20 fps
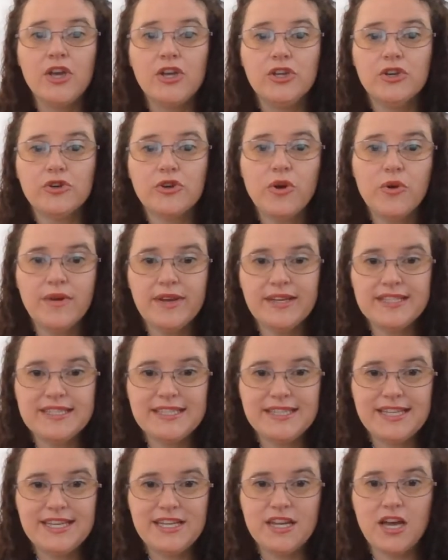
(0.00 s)
You're going
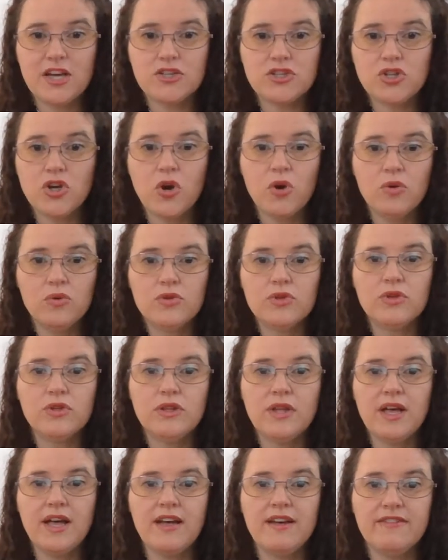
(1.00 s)
to need a
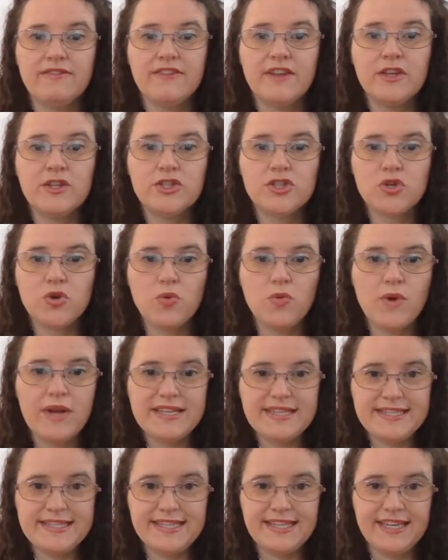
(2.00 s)
total of
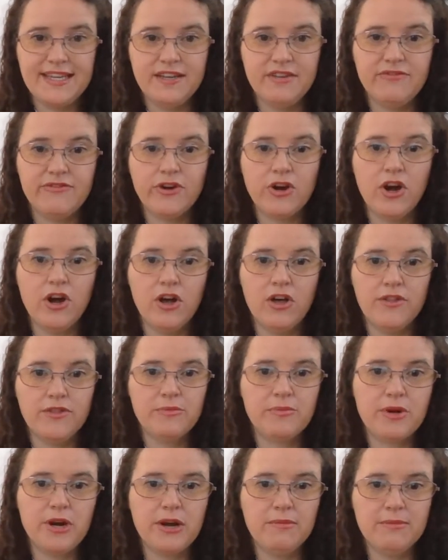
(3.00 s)
20 for all
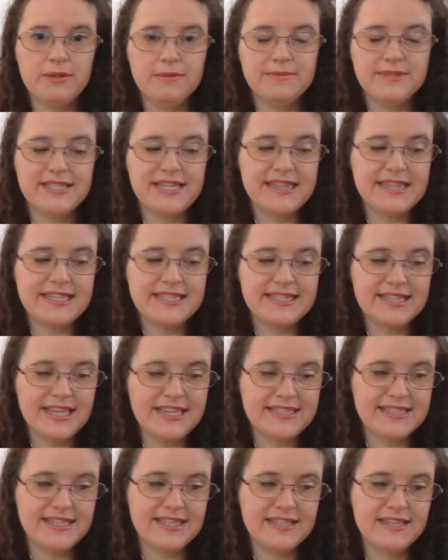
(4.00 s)
the problems in this
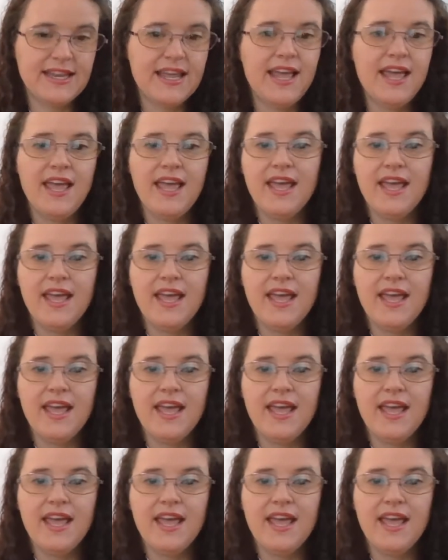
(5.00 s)
lesson.